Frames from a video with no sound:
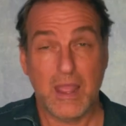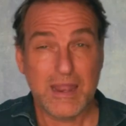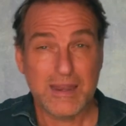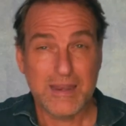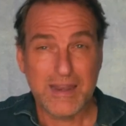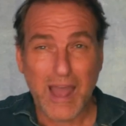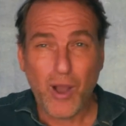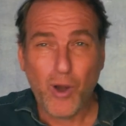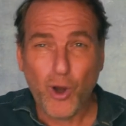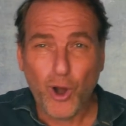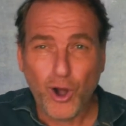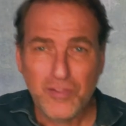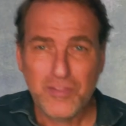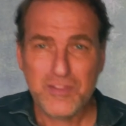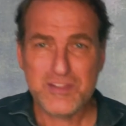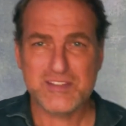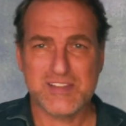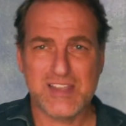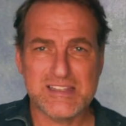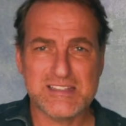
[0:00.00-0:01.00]
Now, all the
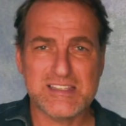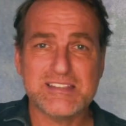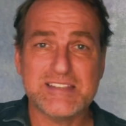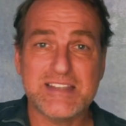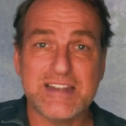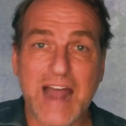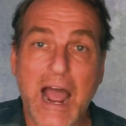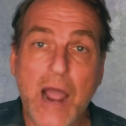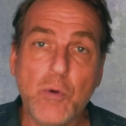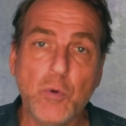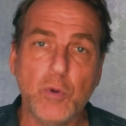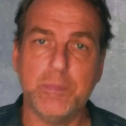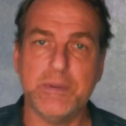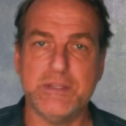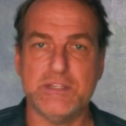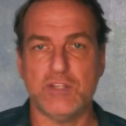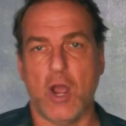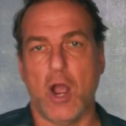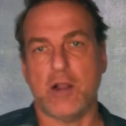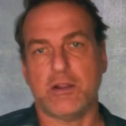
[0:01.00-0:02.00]
senses that I will be
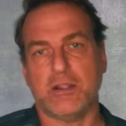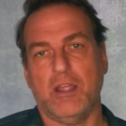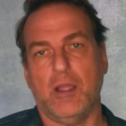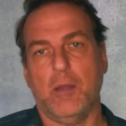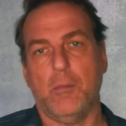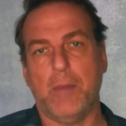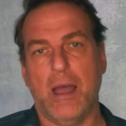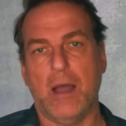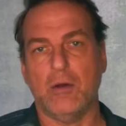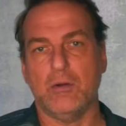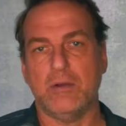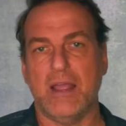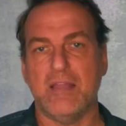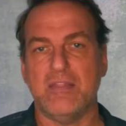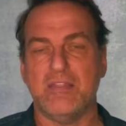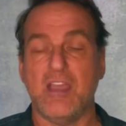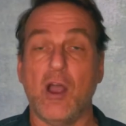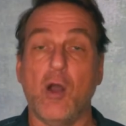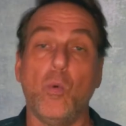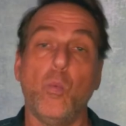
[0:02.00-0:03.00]
talking about,
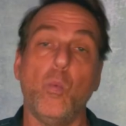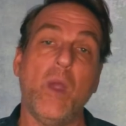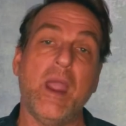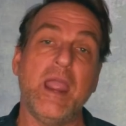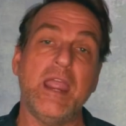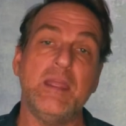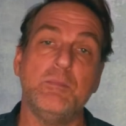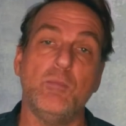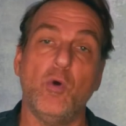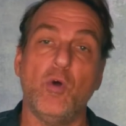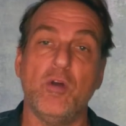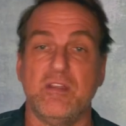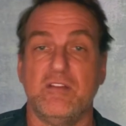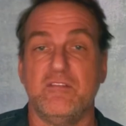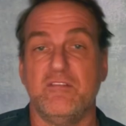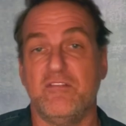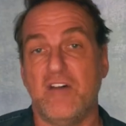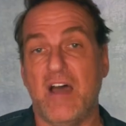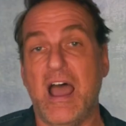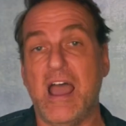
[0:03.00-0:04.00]
and there are way more than
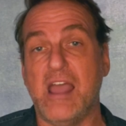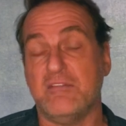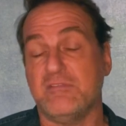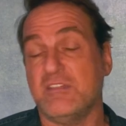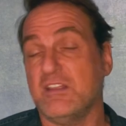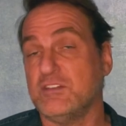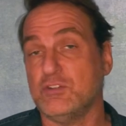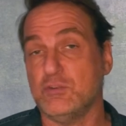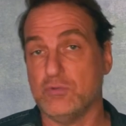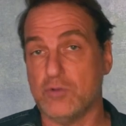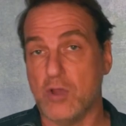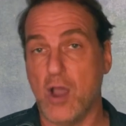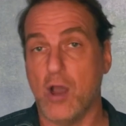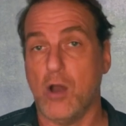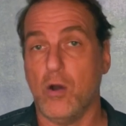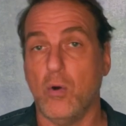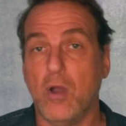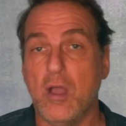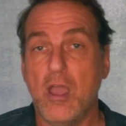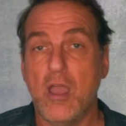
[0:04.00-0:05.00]
five that you
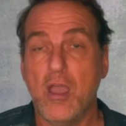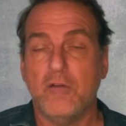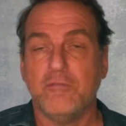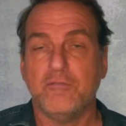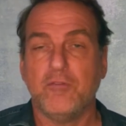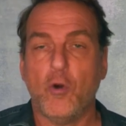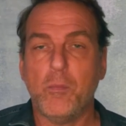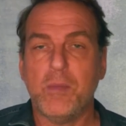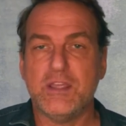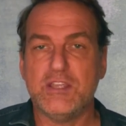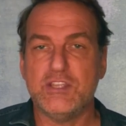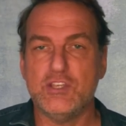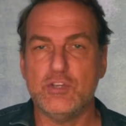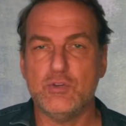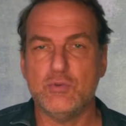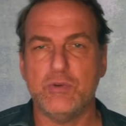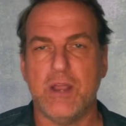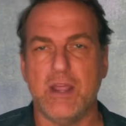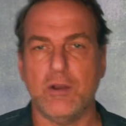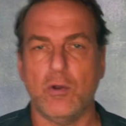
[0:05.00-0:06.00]
know, form a
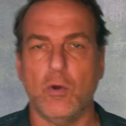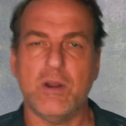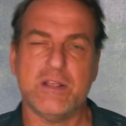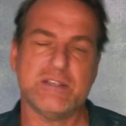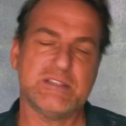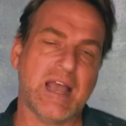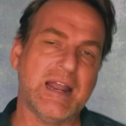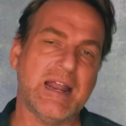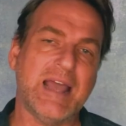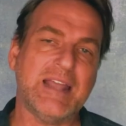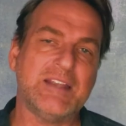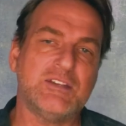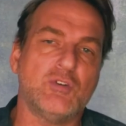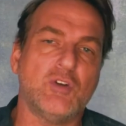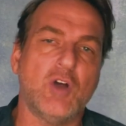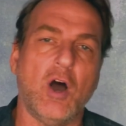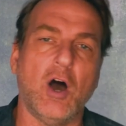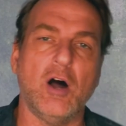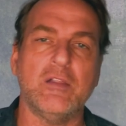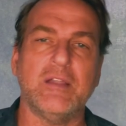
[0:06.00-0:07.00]
unit, or as I like to
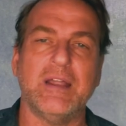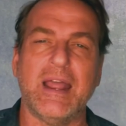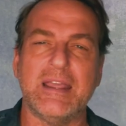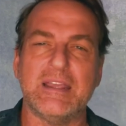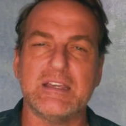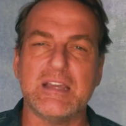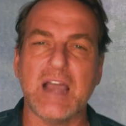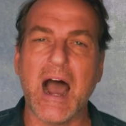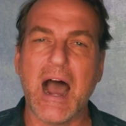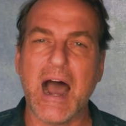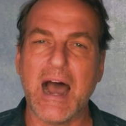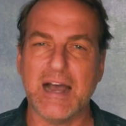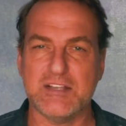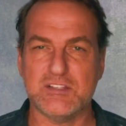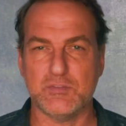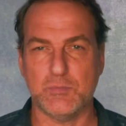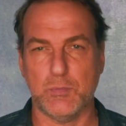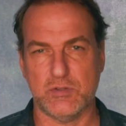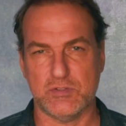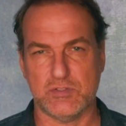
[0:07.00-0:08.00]
call it, a
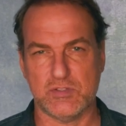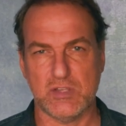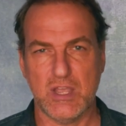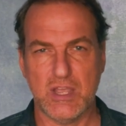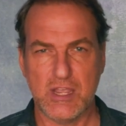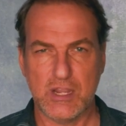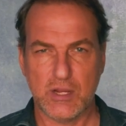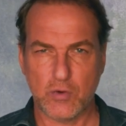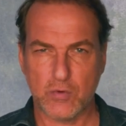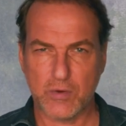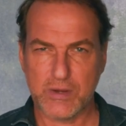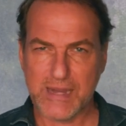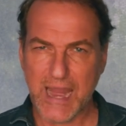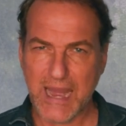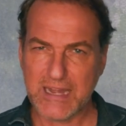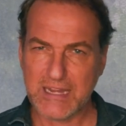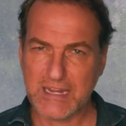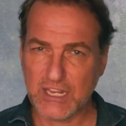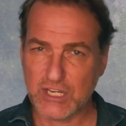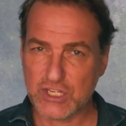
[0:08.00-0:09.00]
cosmos,
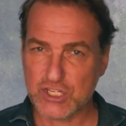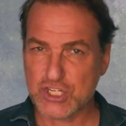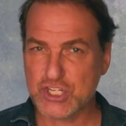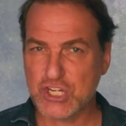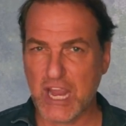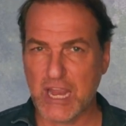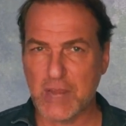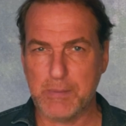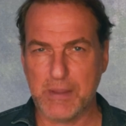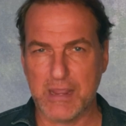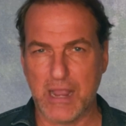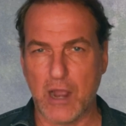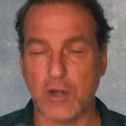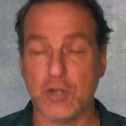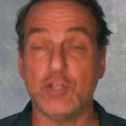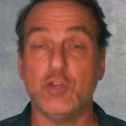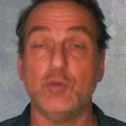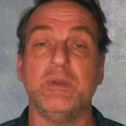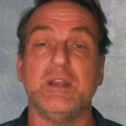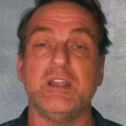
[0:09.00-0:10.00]
creating and shaping our
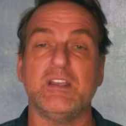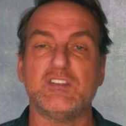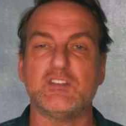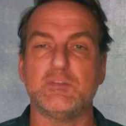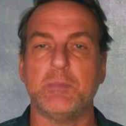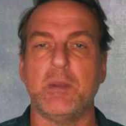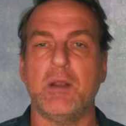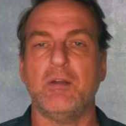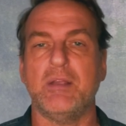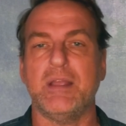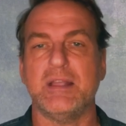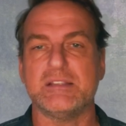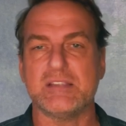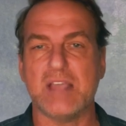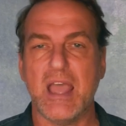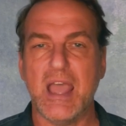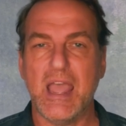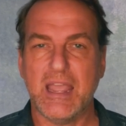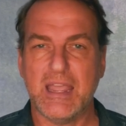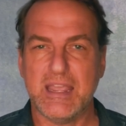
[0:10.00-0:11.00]
human experience
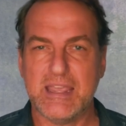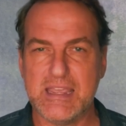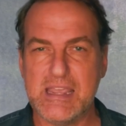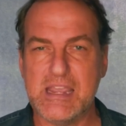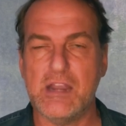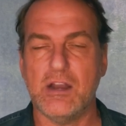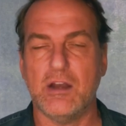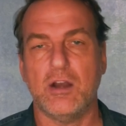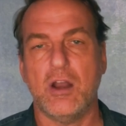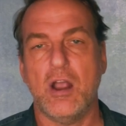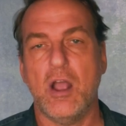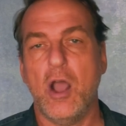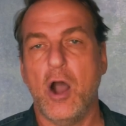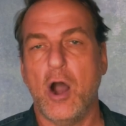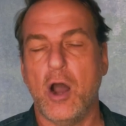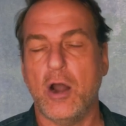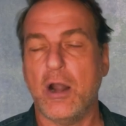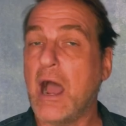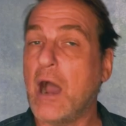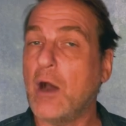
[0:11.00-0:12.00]
here
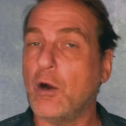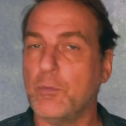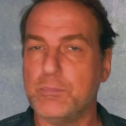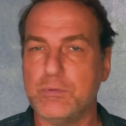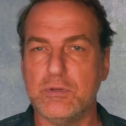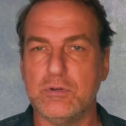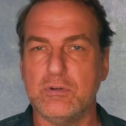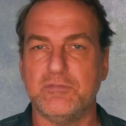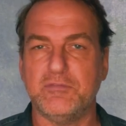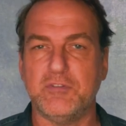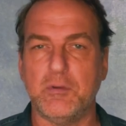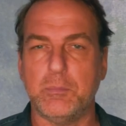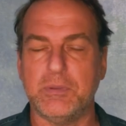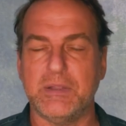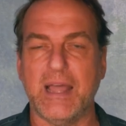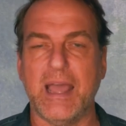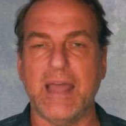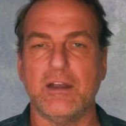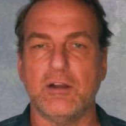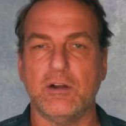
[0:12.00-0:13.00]
on our beautiful
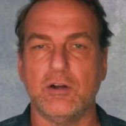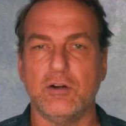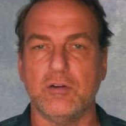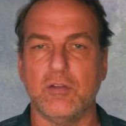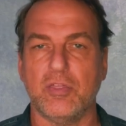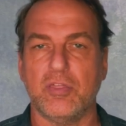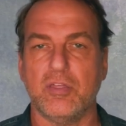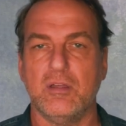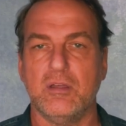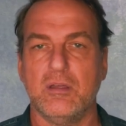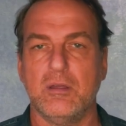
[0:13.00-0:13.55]
planet Earth.